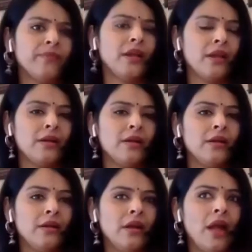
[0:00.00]
yeah
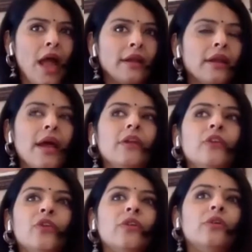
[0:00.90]
and
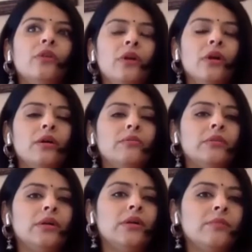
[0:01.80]
and you know um,
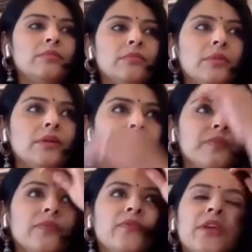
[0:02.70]
um,
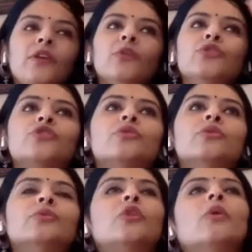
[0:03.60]
we used
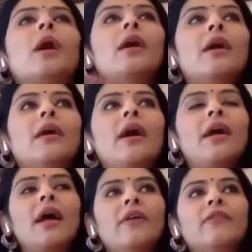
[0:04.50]
to so uh,
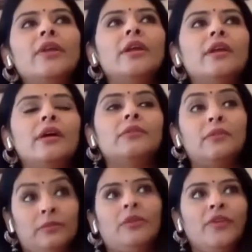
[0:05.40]
every
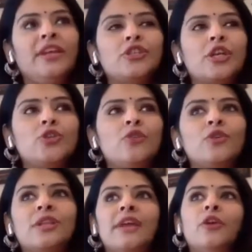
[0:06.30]
the week schedule
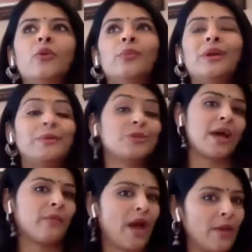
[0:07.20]
was like you know because
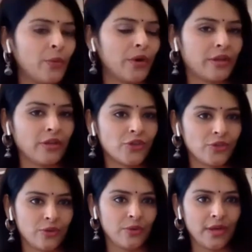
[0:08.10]
i'm i'm working
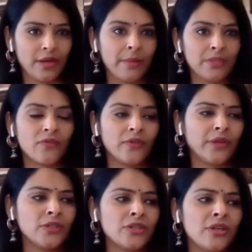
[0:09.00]
too and i'm a
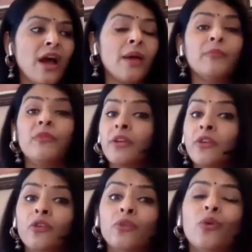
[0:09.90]
software engineer i'm
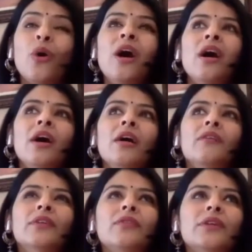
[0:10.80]
working too so
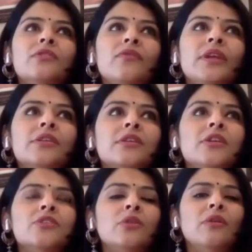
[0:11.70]
with week, week
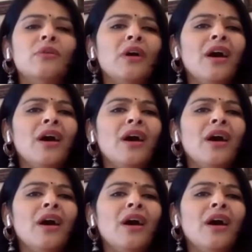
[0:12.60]
schedule